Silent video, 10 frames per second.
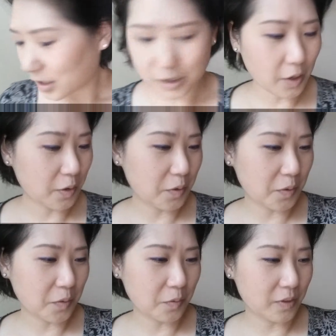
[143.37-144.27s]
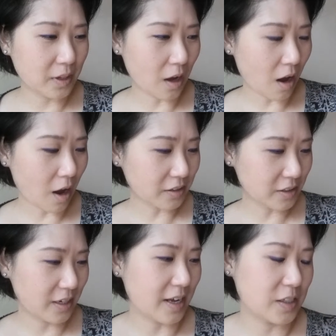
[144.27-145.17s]
So on
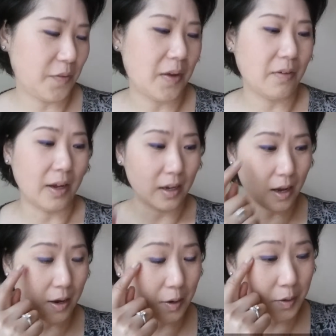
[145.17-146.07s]
to the next favorite.